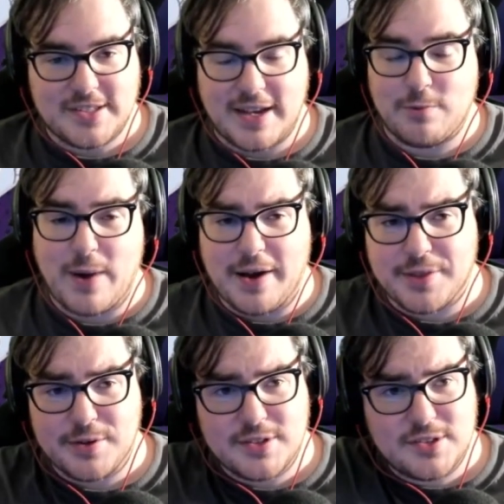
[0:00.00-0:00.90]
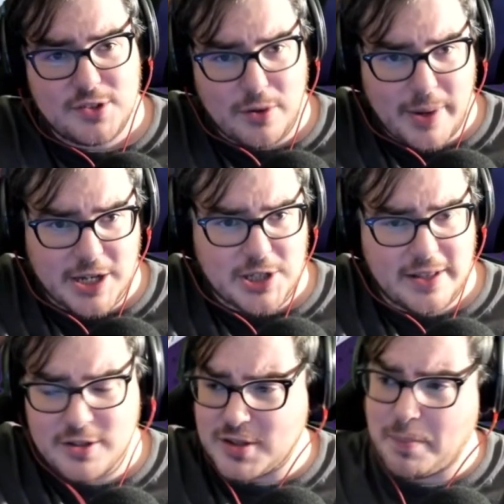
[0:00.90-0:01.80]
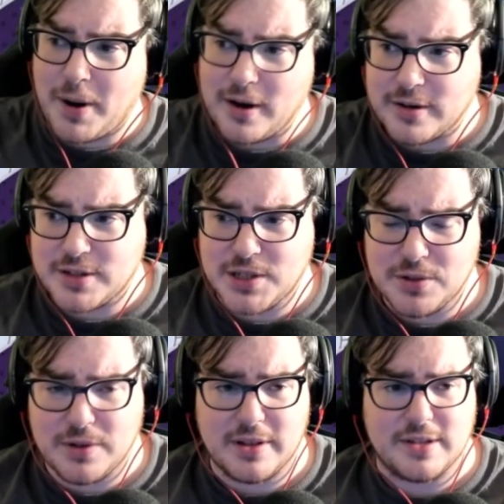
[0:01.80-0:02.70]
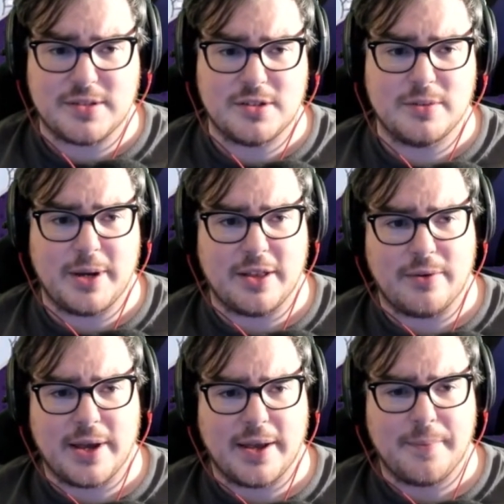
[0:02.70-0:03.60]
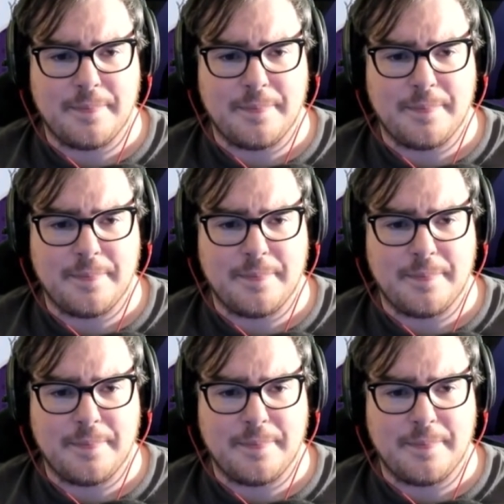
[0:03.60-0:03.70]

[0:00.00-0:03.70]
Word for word: guide. Wow, there is so much. And there's a part 2 to this too, by the way.